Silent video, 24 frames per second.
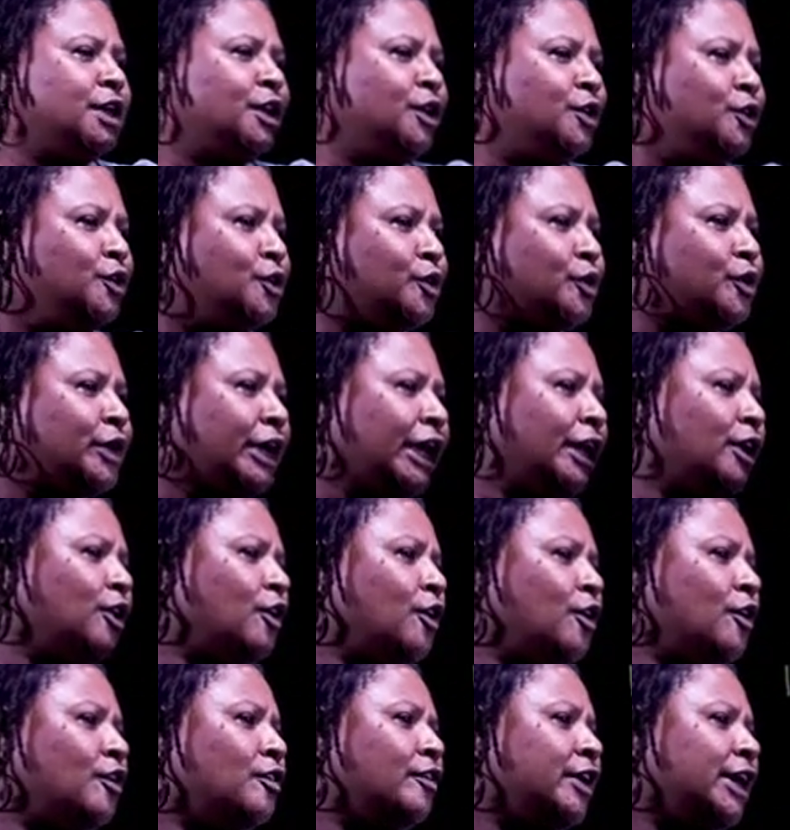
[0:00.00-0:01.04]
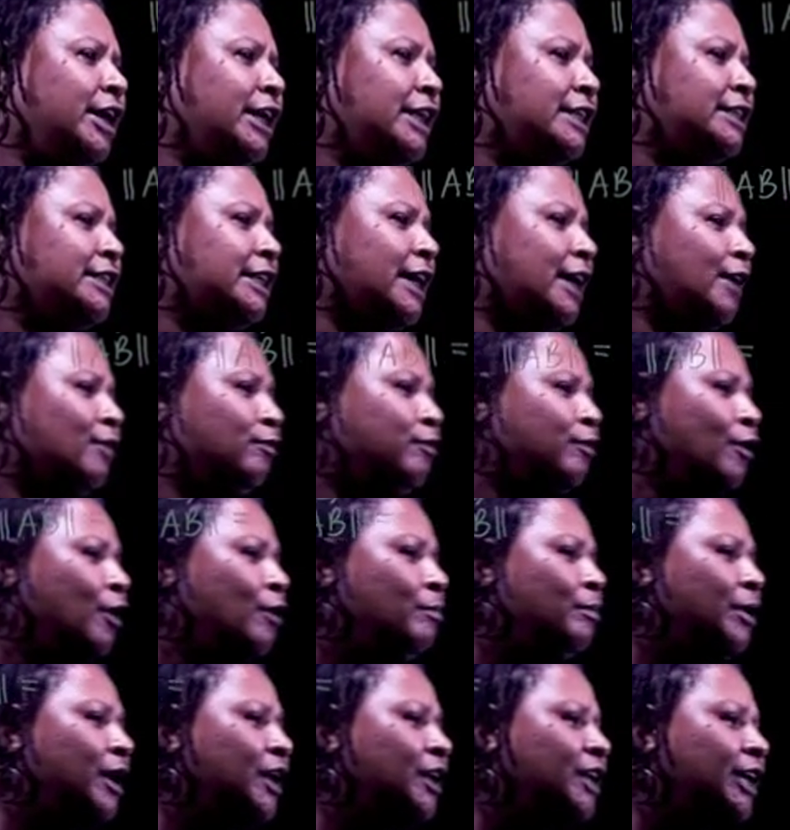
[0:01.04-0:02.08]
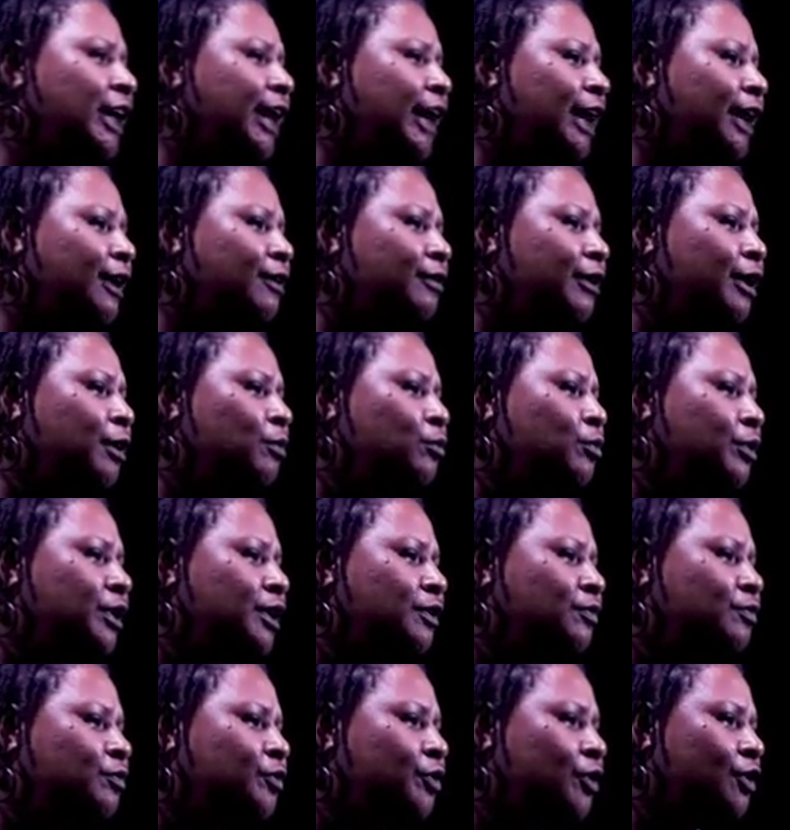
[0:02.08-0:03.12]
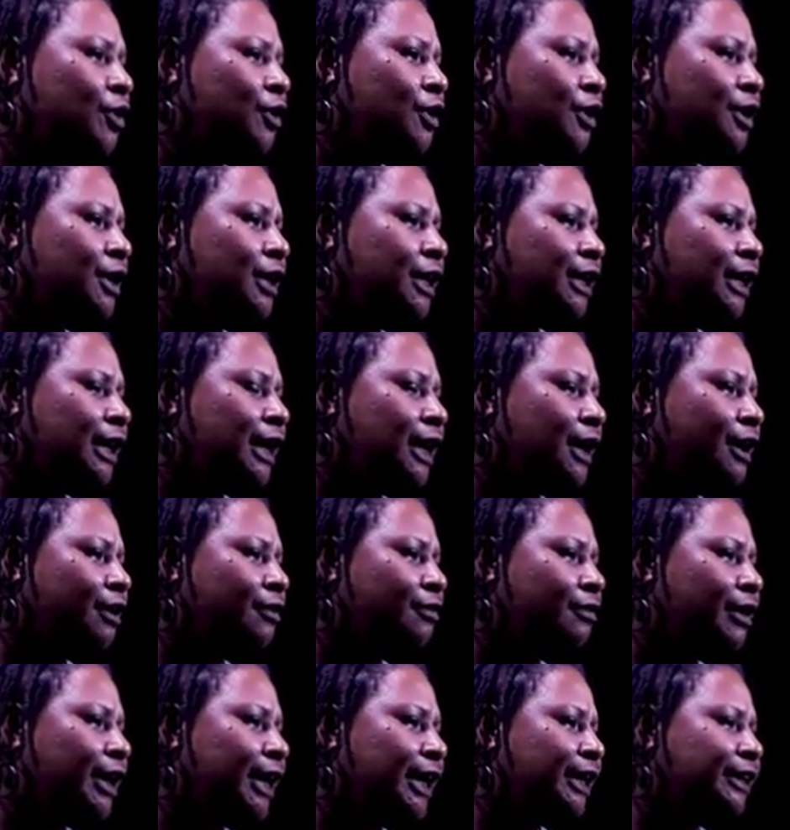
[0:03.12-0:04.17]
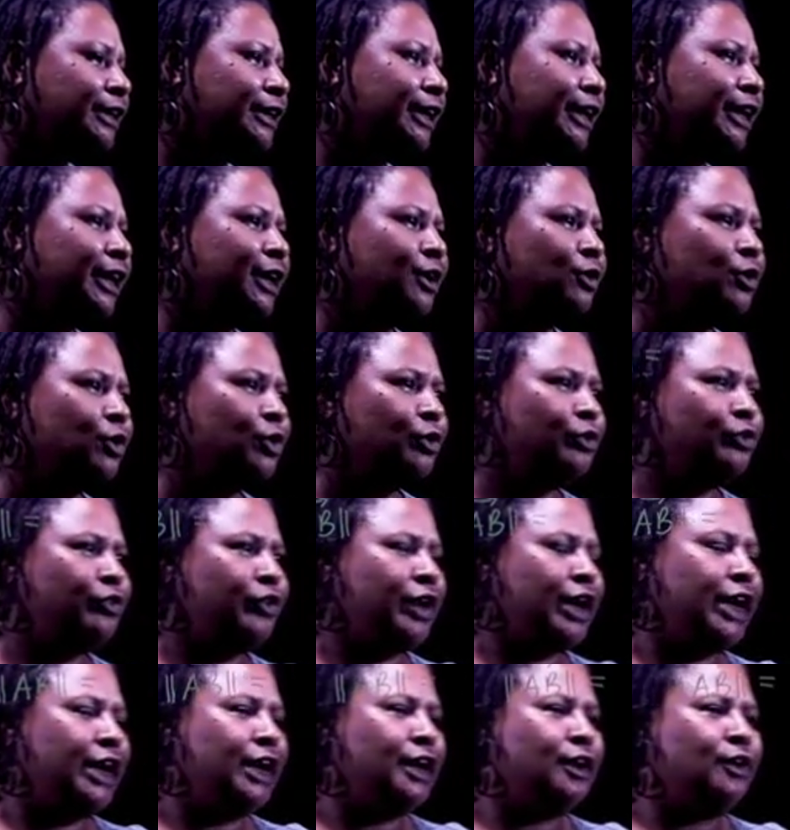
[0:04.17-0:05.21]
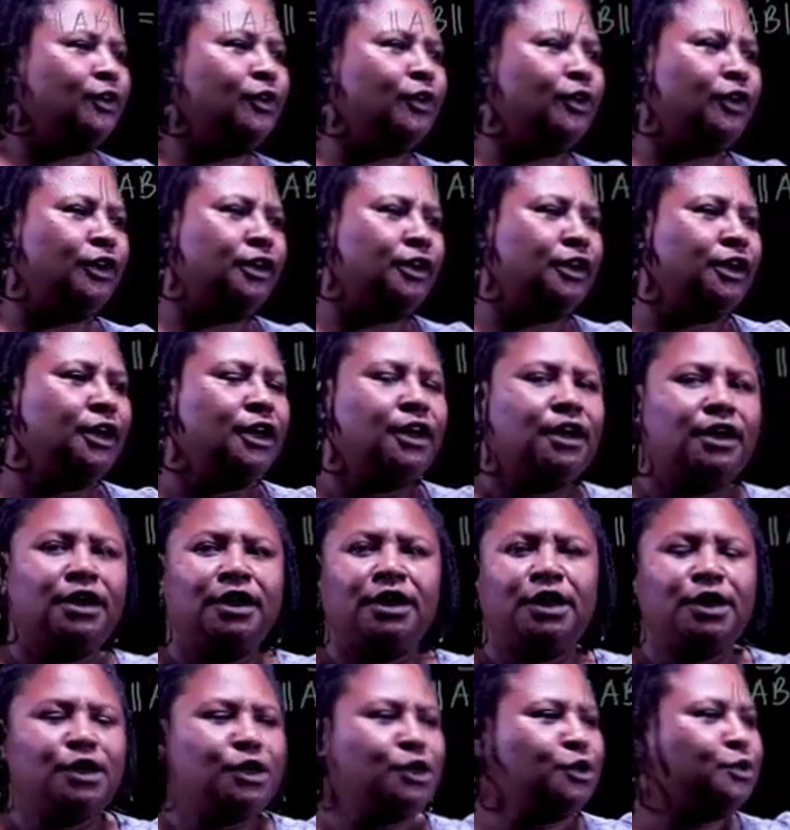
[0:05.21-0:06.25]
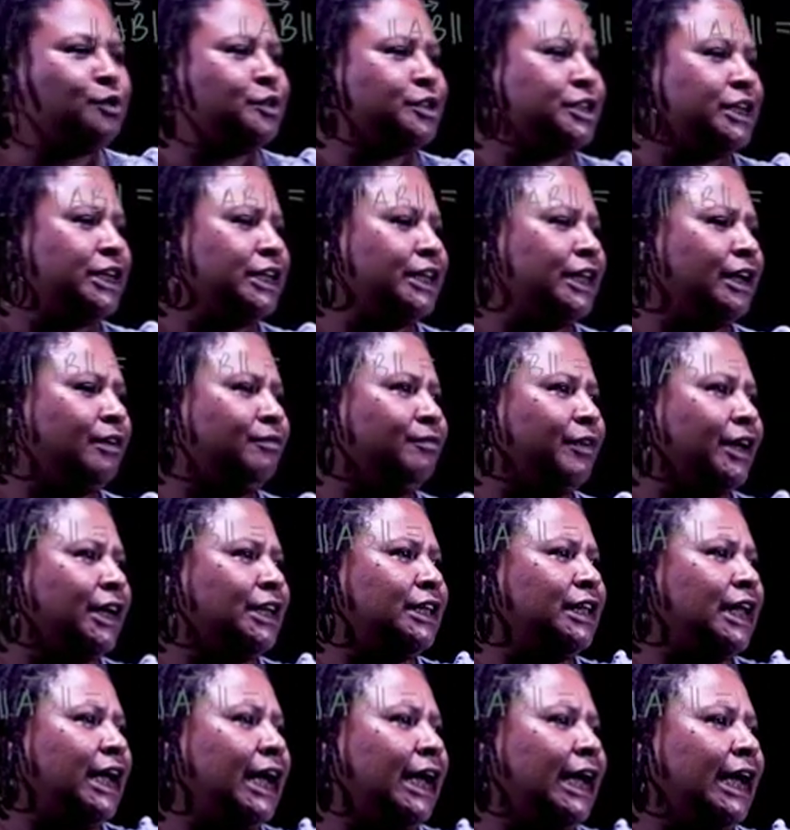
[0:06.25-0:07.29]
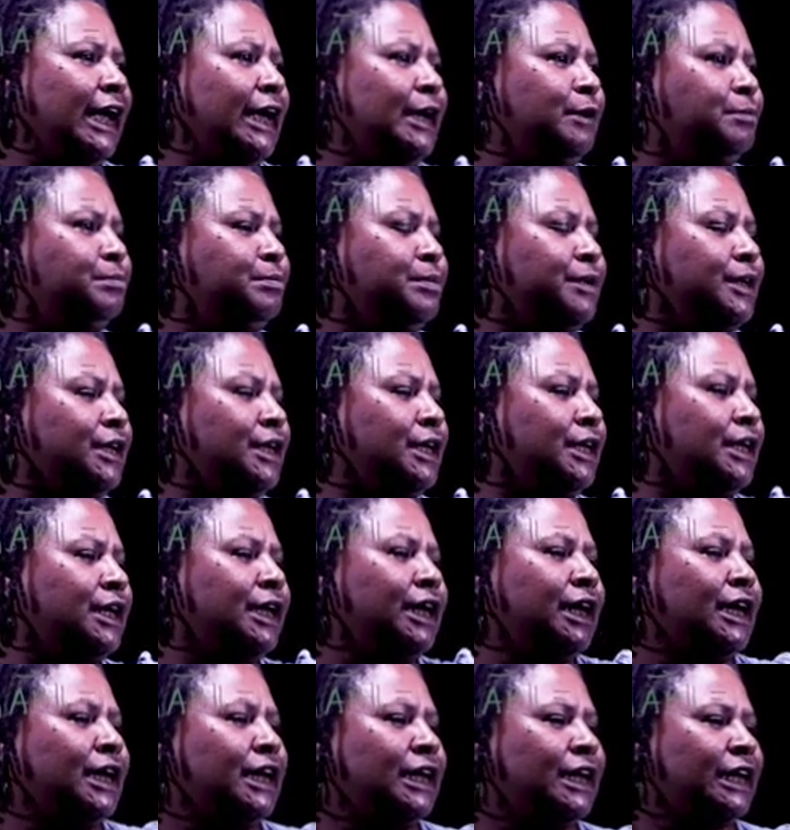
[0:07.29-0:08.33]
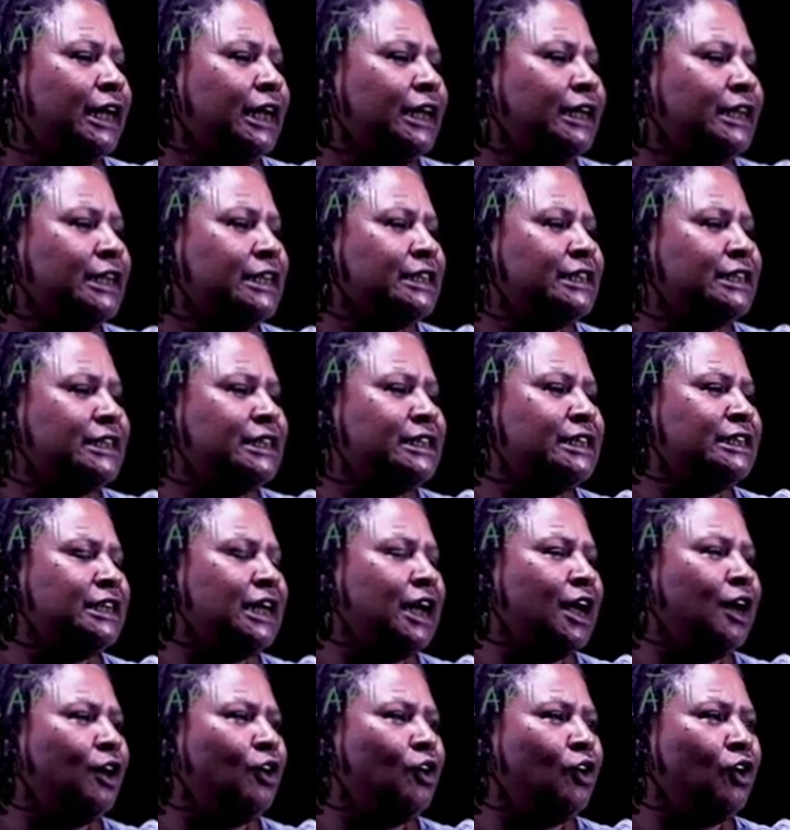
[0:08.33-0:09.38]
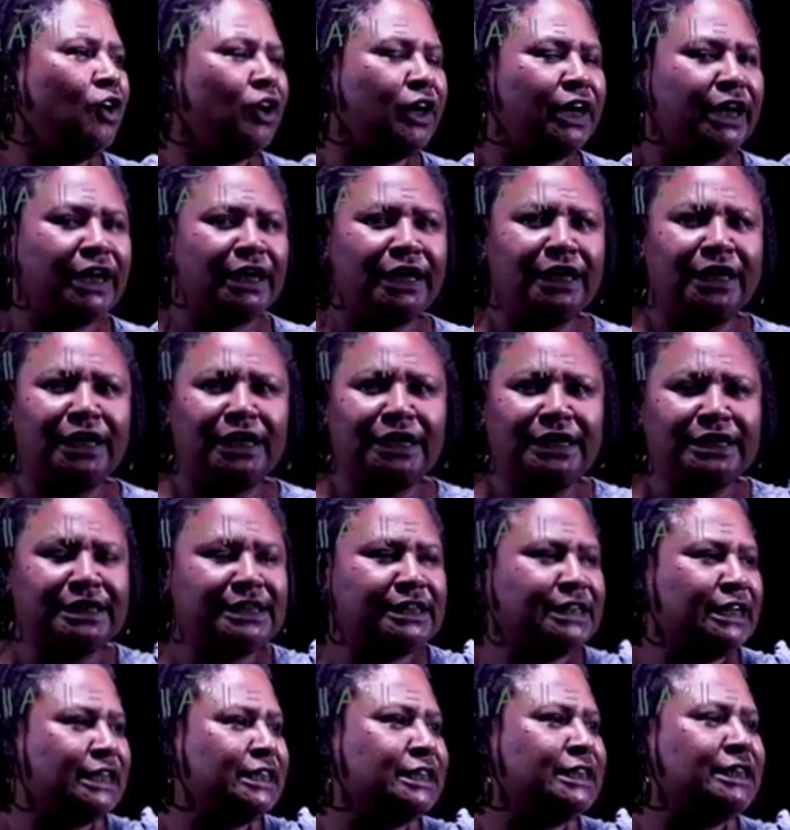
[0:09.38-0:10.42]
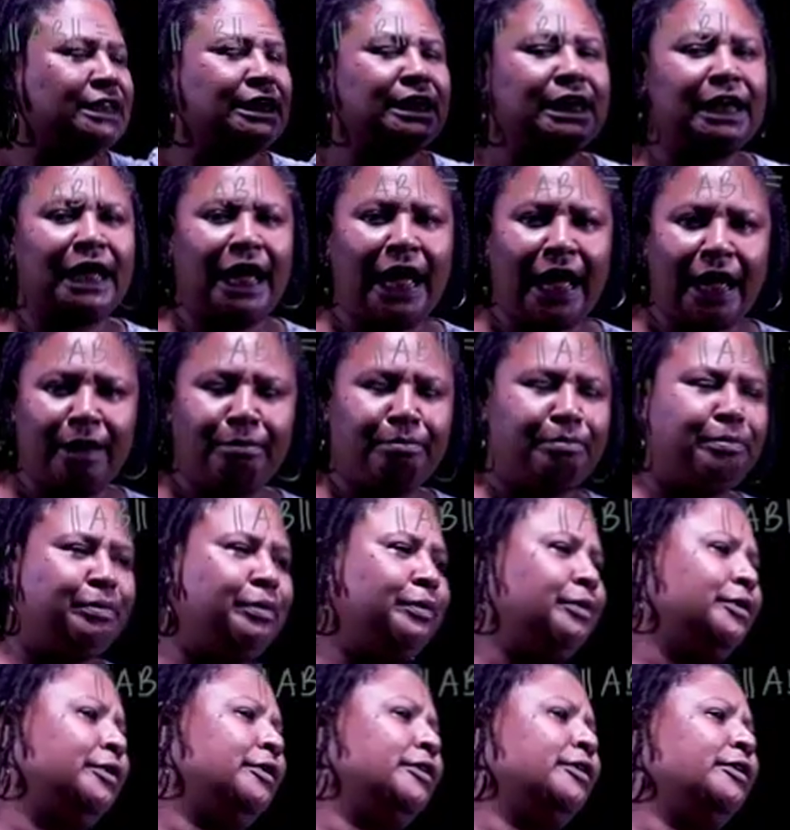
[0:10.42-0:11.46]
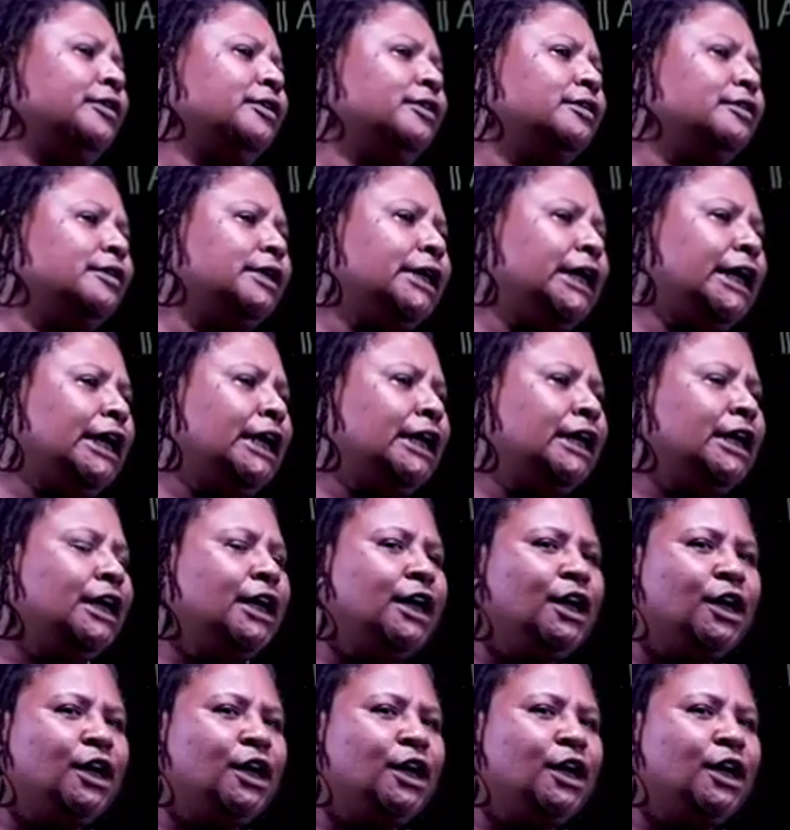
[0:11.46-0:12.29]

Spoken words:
you can already tell from our diagram we've drawn a right angle triangle using the vector AB, the distance along and the distance up. Okay,